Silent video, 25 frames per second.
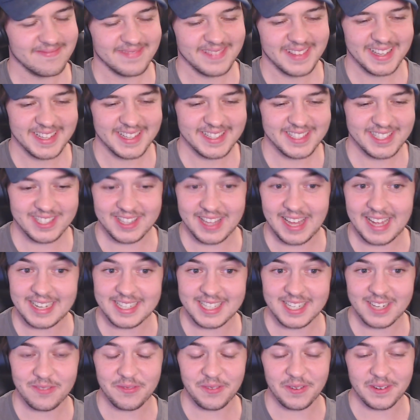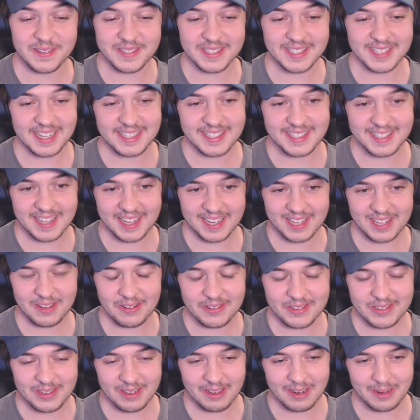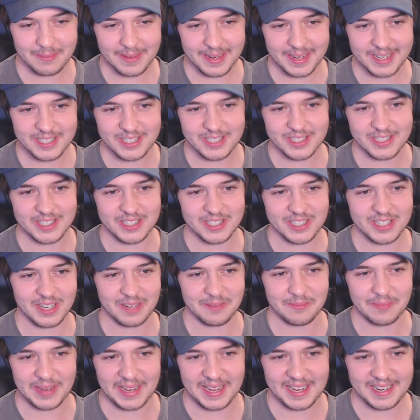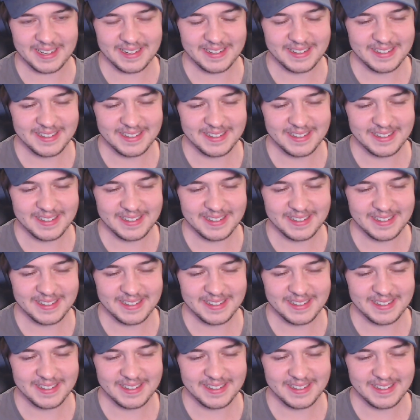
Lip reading: It's that difference. That's that Kyoto Animation shit, man.